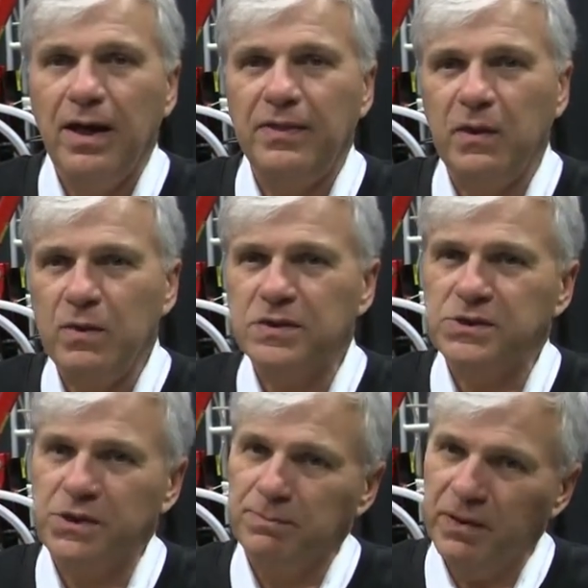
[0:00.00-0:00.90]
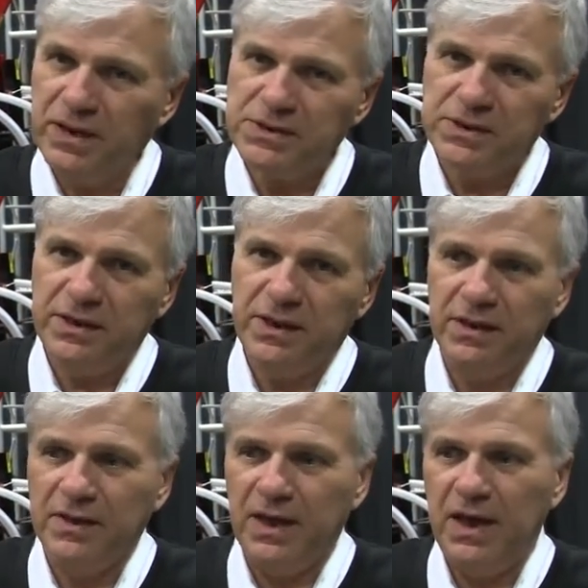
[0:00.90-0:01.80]
and they want the simplicity
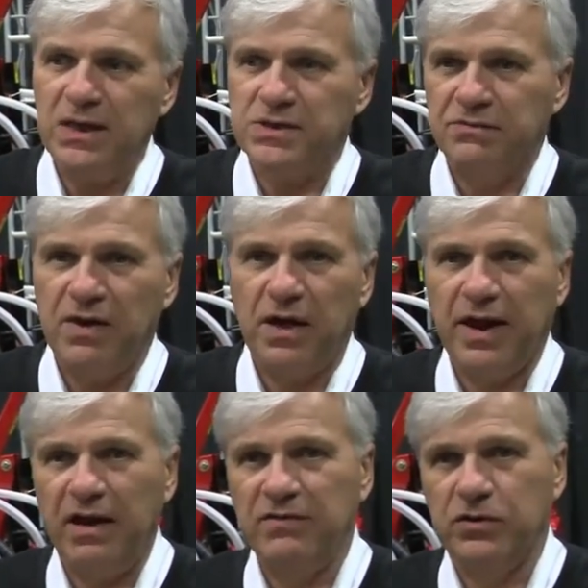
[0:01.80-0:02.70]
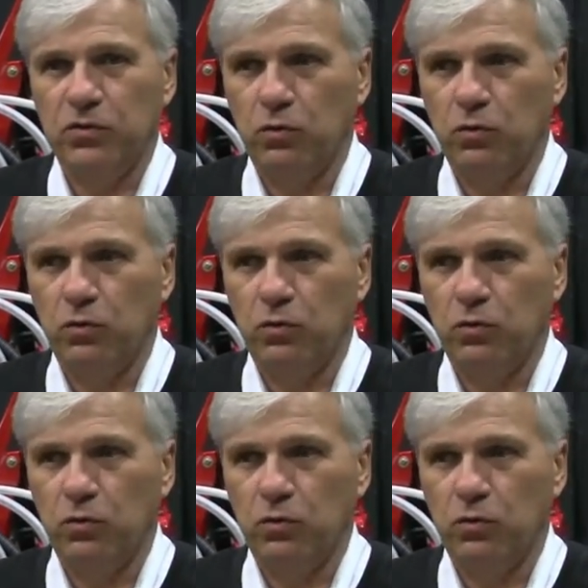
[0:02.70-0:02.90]
and the ease of not having to